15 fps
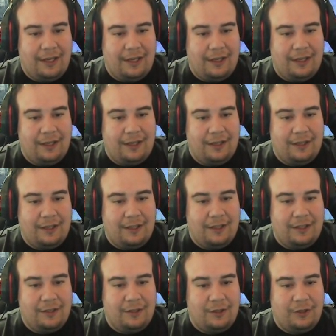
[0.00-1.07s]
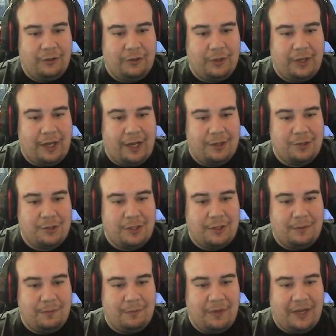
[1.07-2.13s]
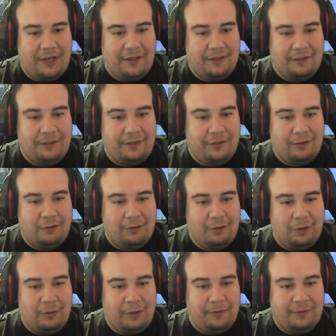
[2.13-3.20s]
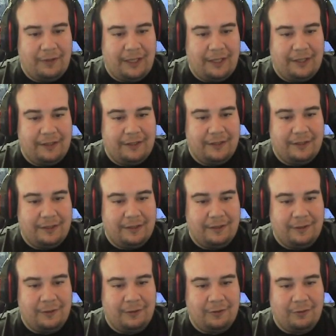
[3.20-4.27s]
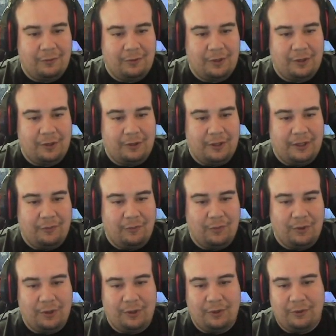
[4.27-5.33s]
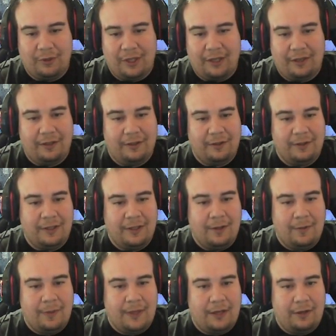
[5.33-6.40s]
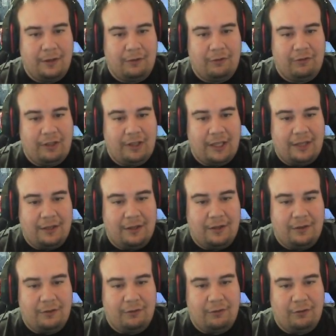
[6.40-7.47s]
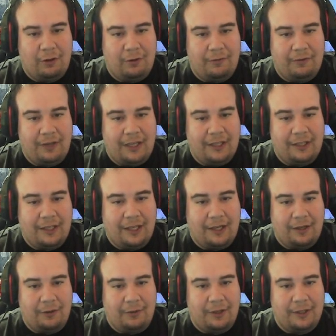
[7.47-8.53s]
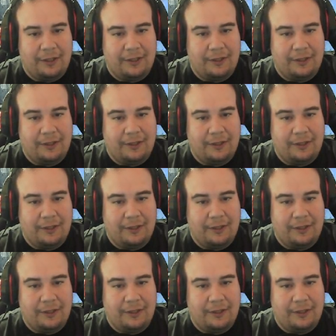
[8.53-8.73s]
and you can actually make this slowly fade. So we're gonna go ahead and we're gonna do that here. And you'll see that slow fade kind of go away.